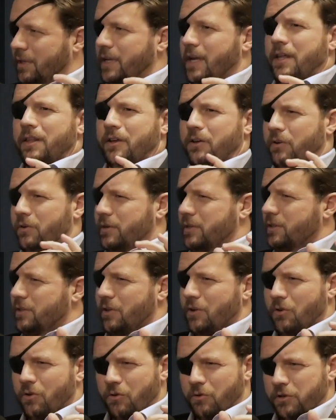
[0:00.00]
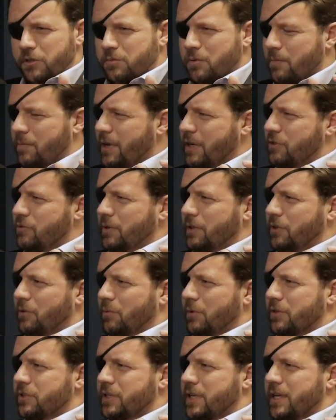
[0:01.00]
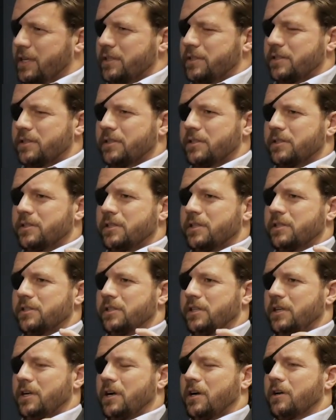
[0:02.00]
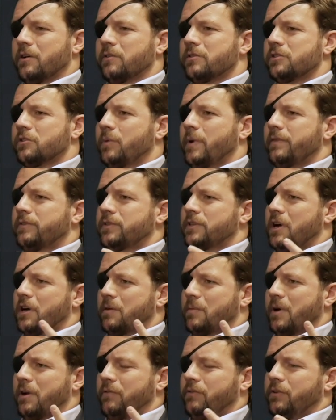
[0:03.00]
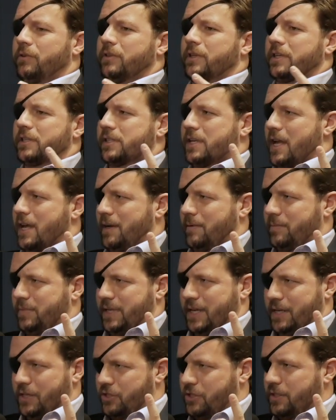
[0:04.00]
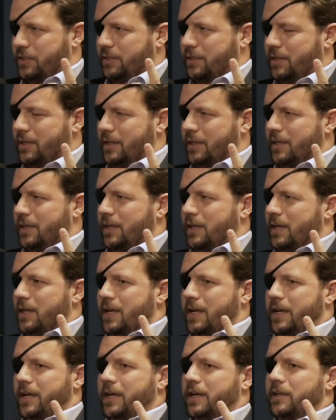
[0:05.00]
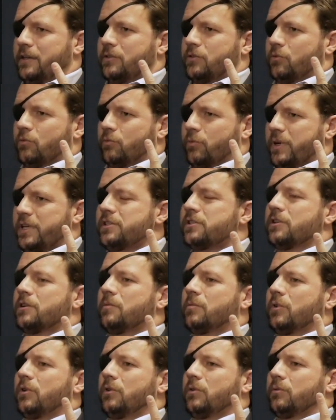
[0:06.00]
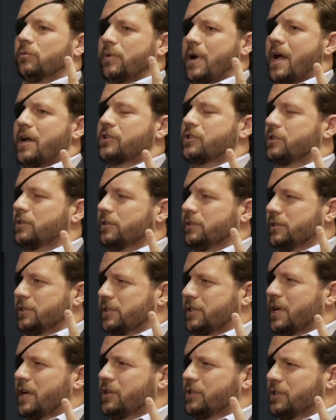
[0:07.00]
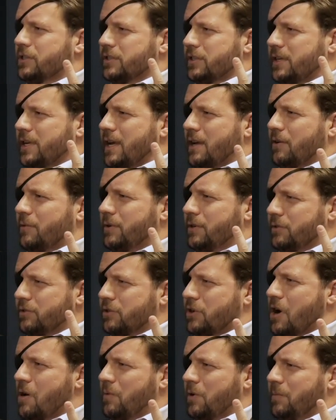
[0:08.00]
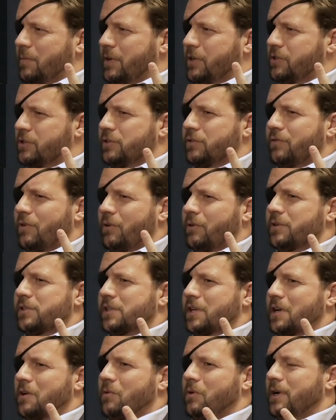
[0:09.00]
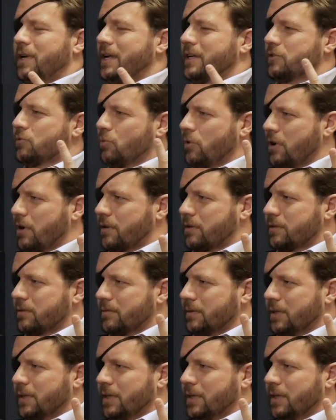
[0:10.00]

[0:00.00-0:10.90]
They always perpetuate the worst case scenario. So we have to talk about a few things: adaptation and reasonable, rational discussions on how to reduce carbon emissions, focusing on what has worked.